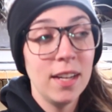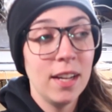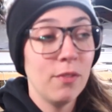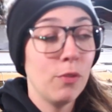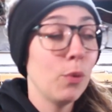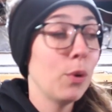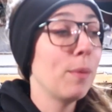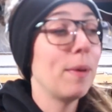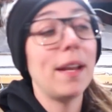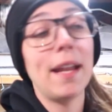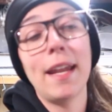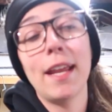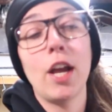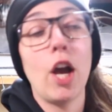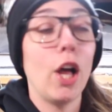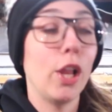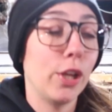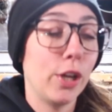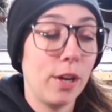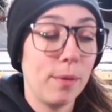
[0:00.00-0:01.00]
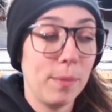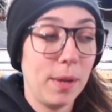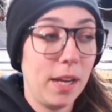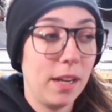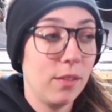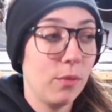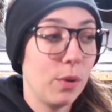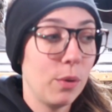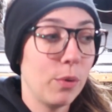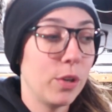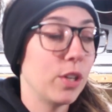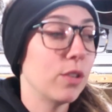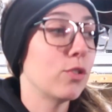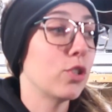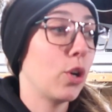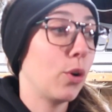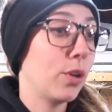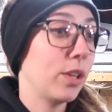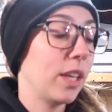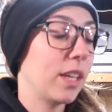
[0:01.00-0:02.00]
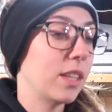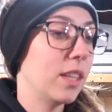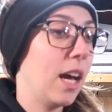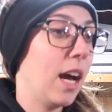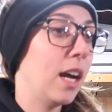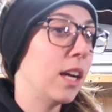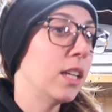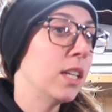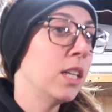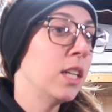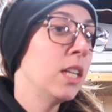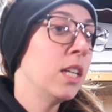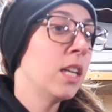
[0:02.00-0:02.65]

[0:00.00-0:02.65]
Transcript: If it would have been any color, I mean, we wouldn't have showed it like that.